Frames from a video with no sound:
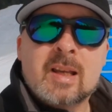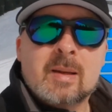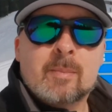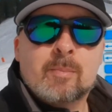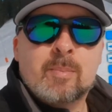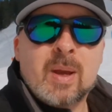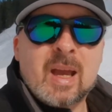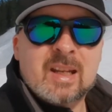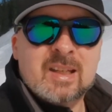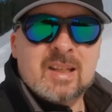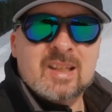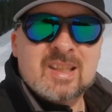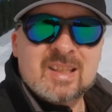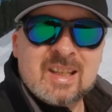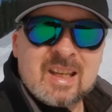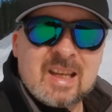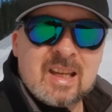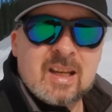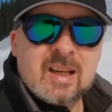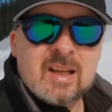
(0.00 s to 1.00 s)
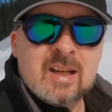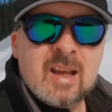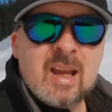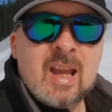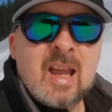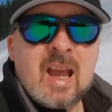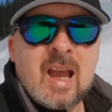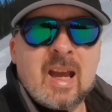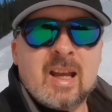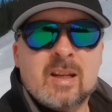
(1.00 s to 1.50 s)
better skiing,
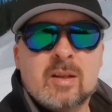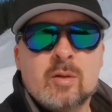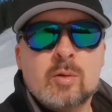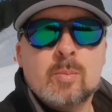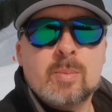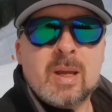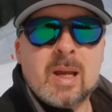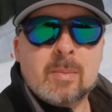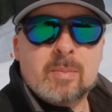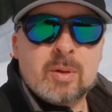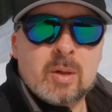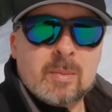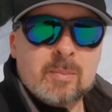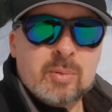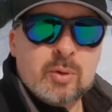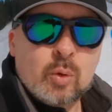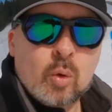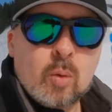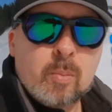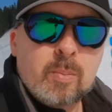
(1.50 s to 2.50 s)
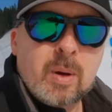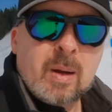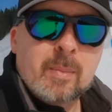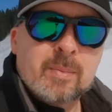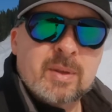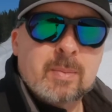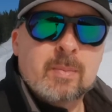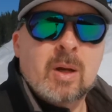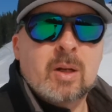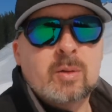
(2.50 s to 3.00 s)
and you'll be able to absorb
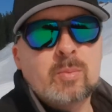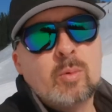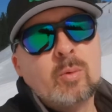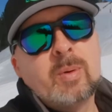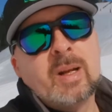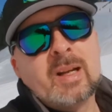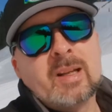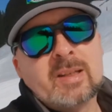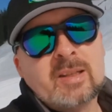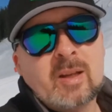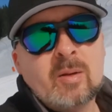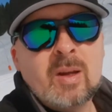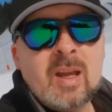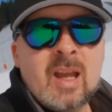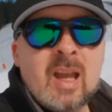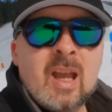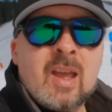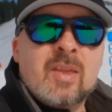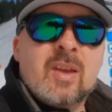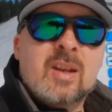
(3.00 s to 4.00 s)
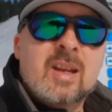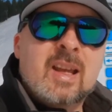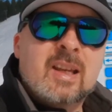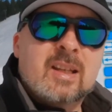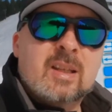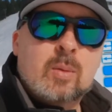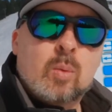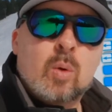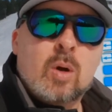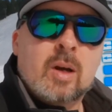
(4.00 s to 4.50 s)
bumps much more better. So the
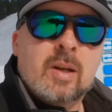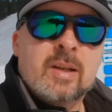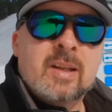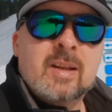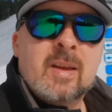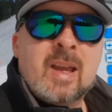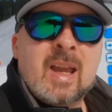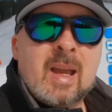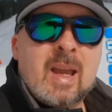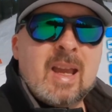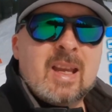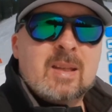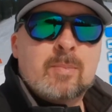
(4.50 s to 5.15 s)
next one is